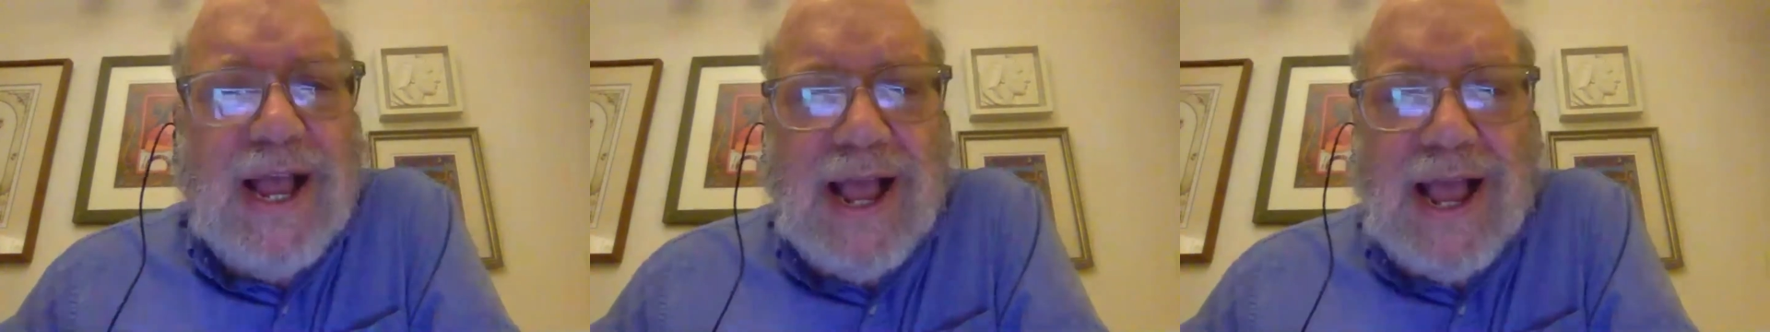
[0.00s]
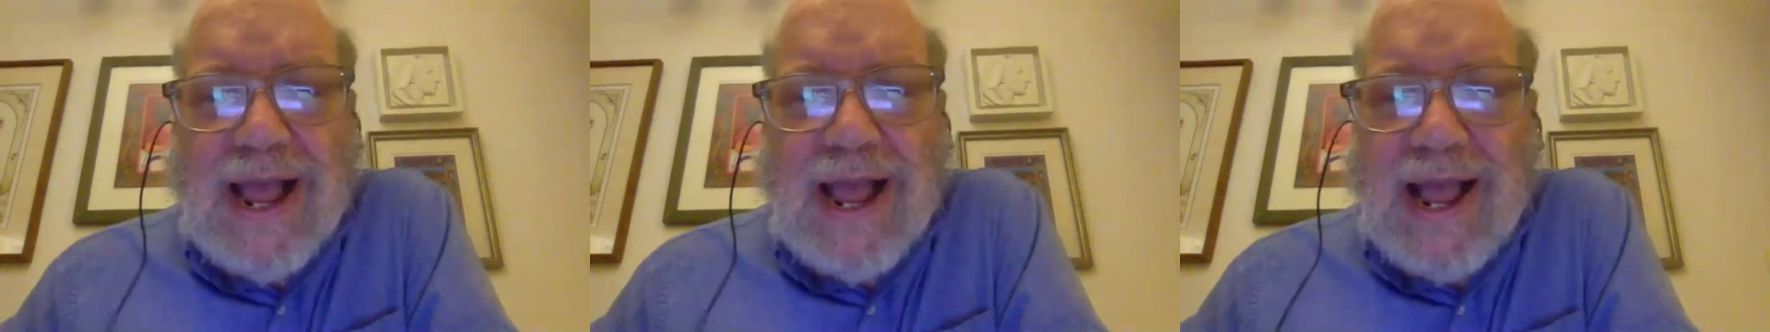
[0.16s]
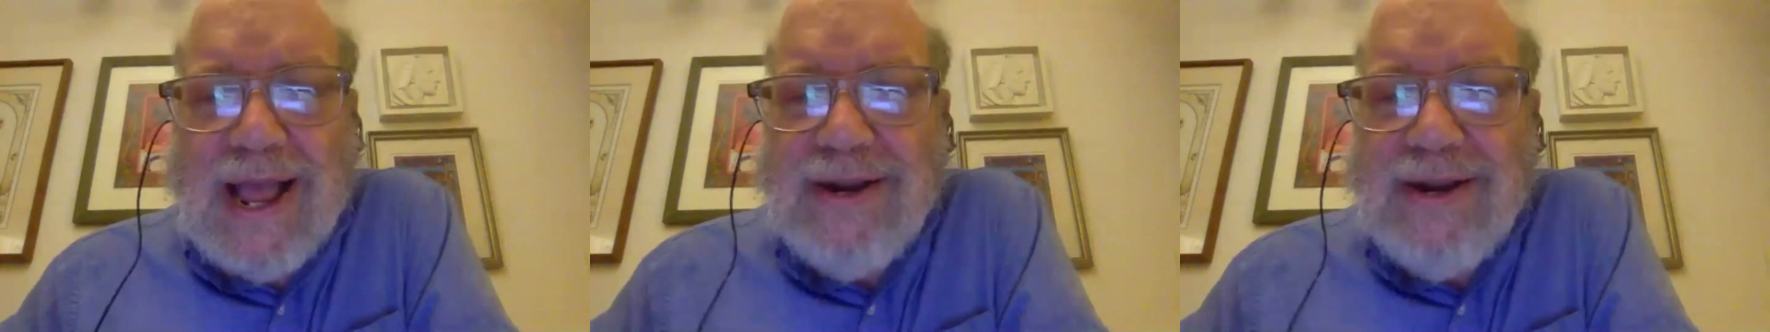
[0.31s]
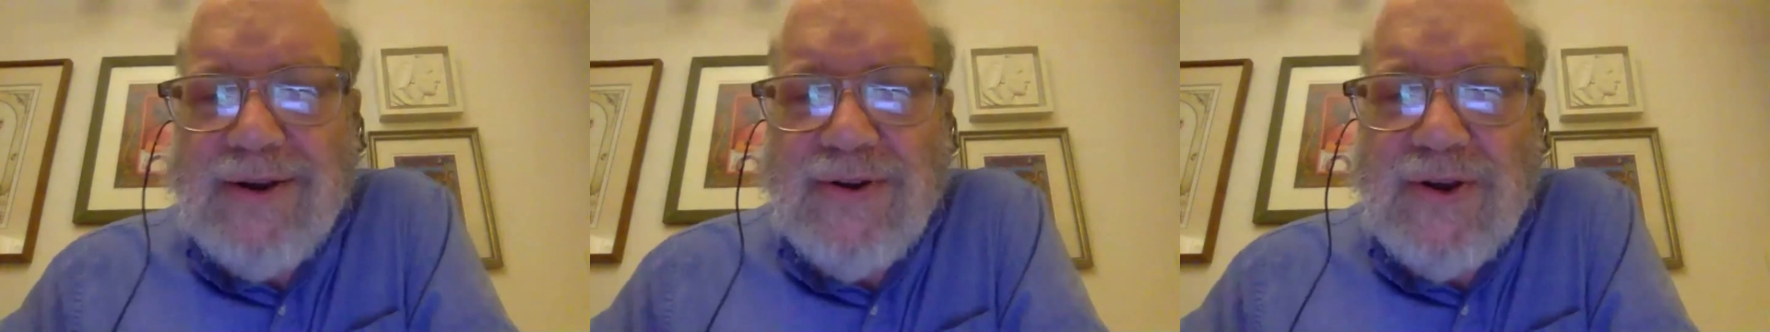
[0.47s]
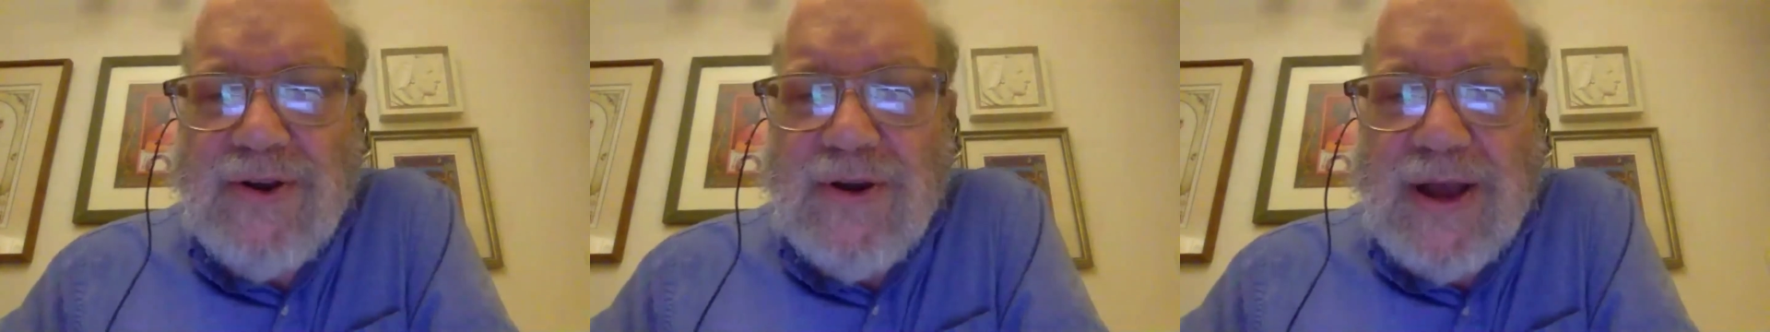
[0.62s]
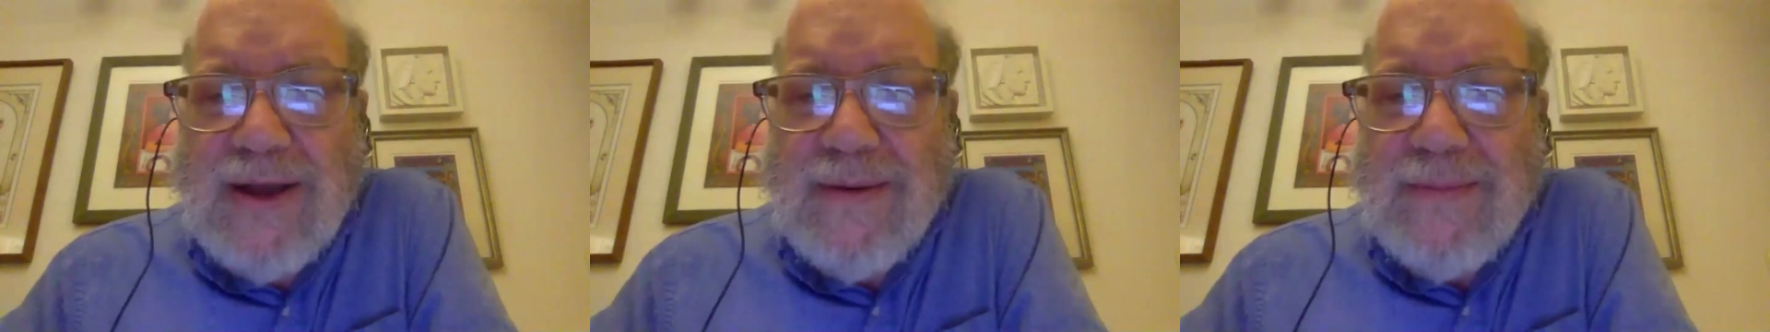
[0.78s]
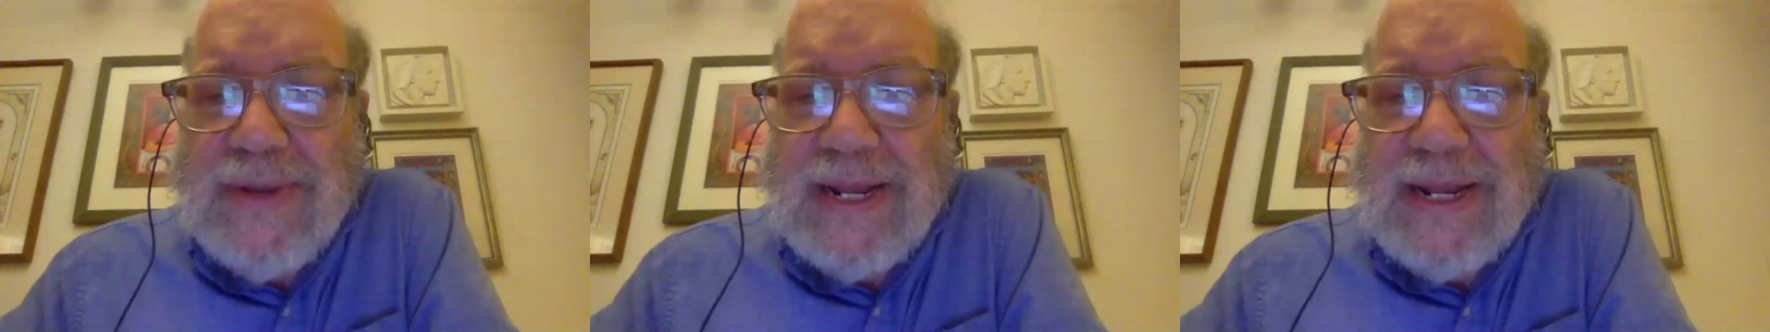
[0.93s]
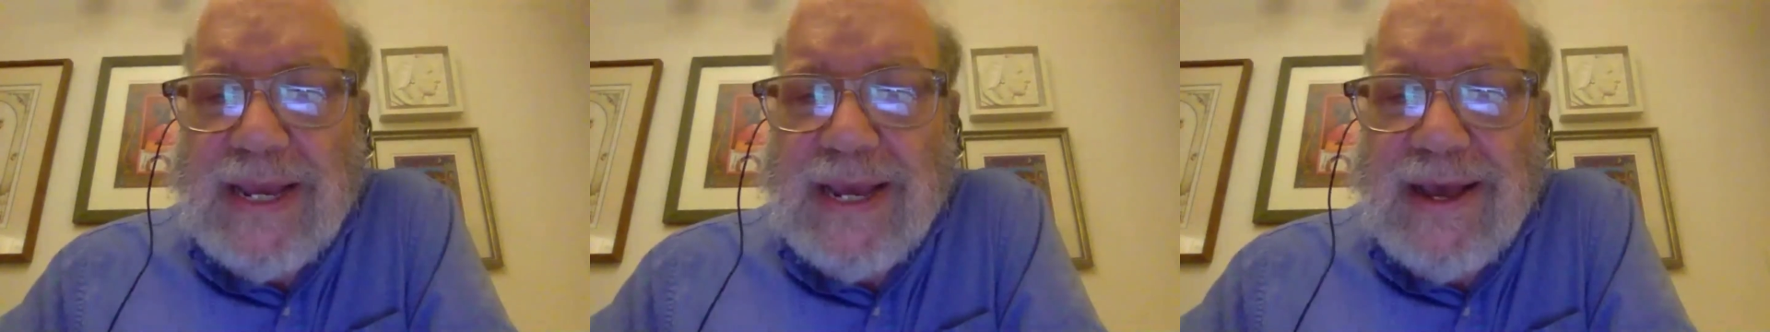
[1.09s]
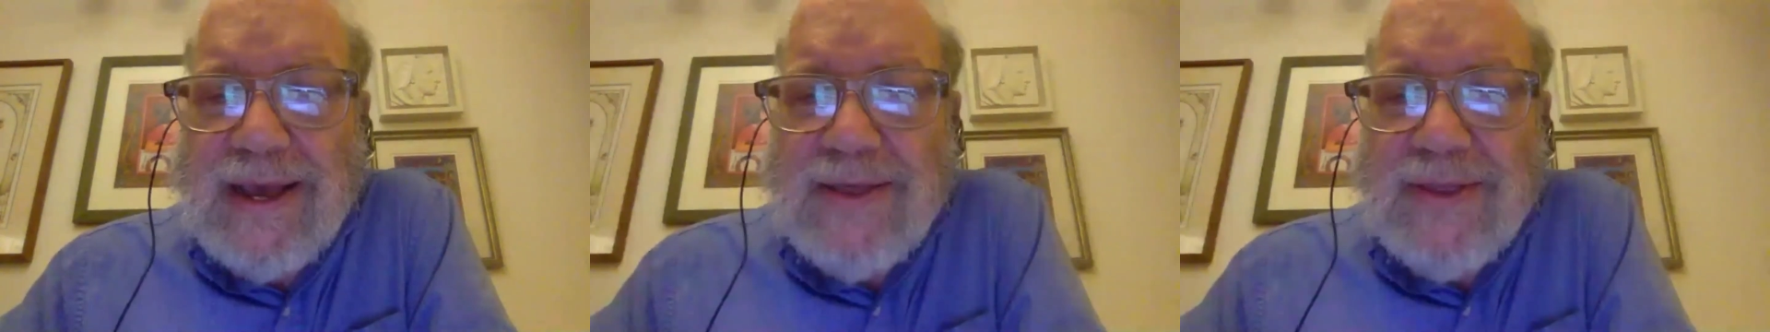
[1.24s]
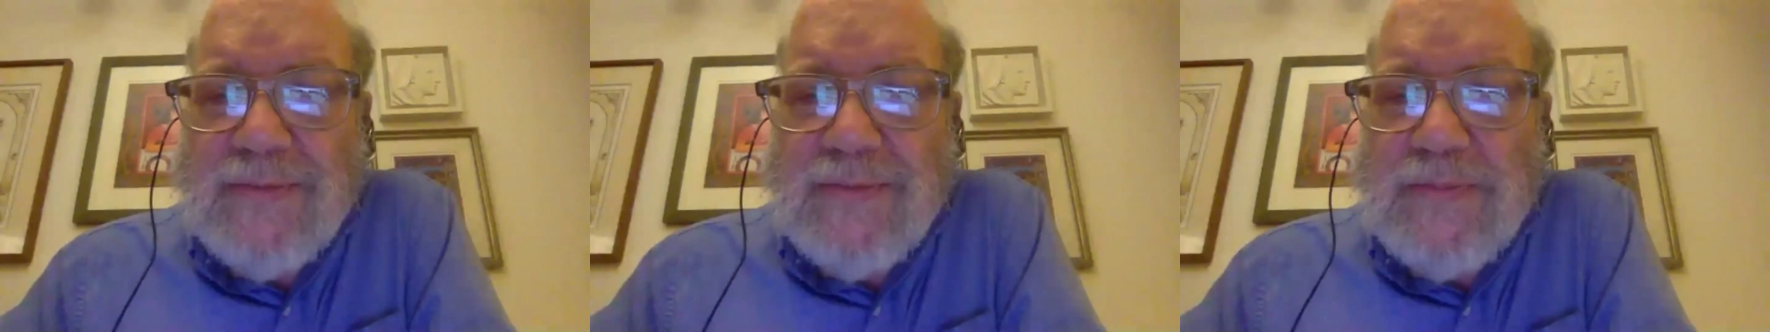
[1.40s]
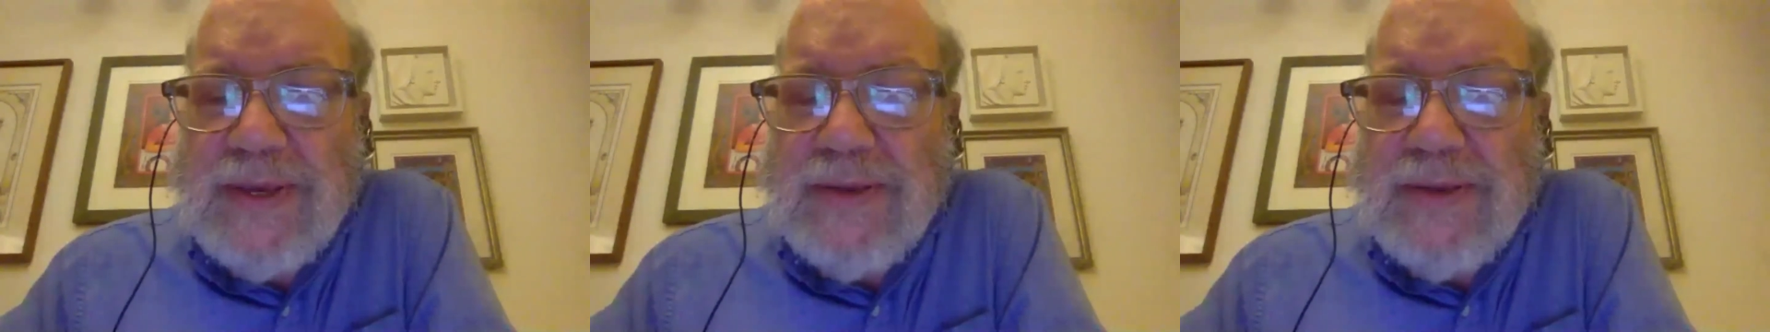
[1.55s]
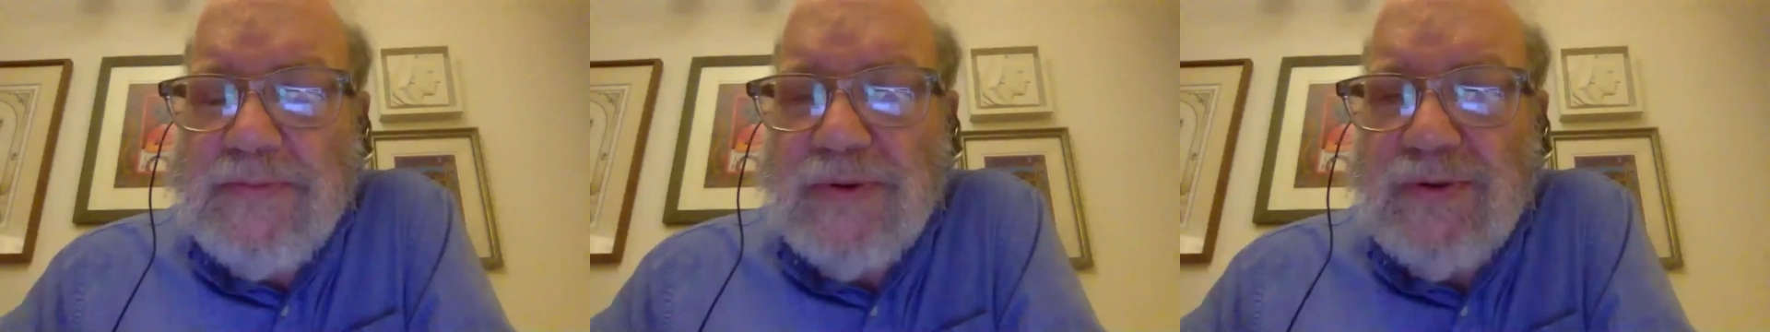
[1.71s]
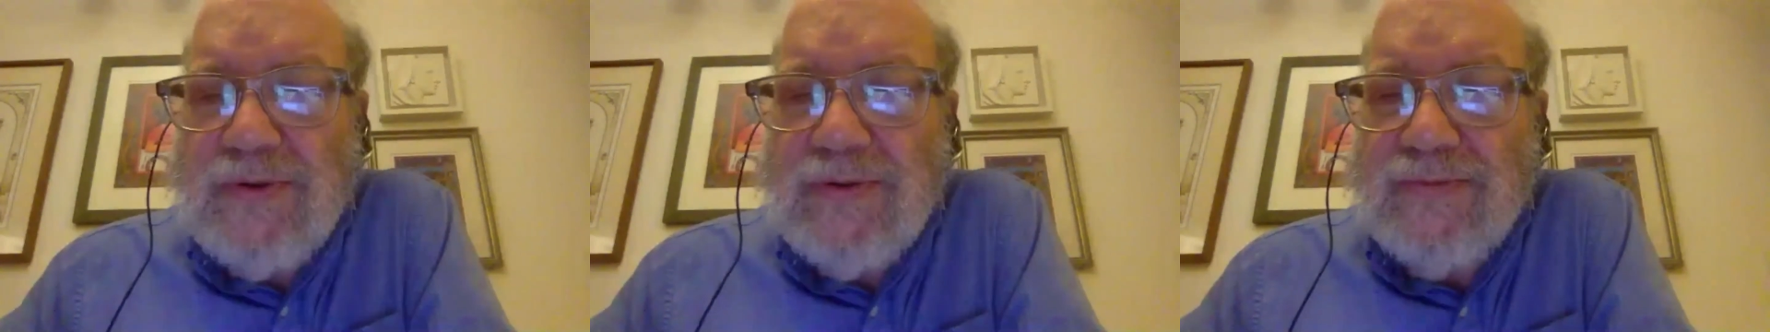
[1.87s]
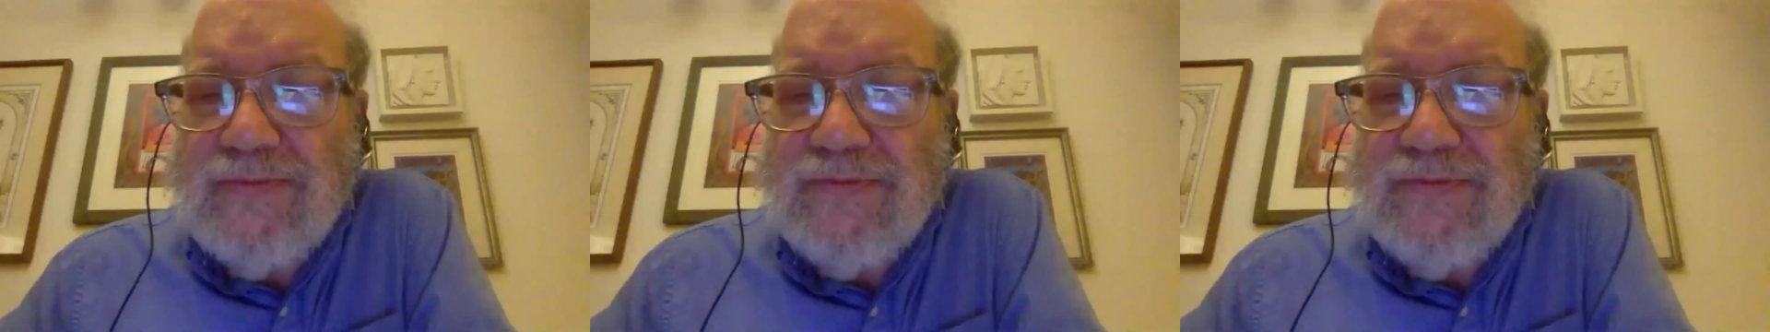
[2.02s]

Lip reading: I don't know how many other people,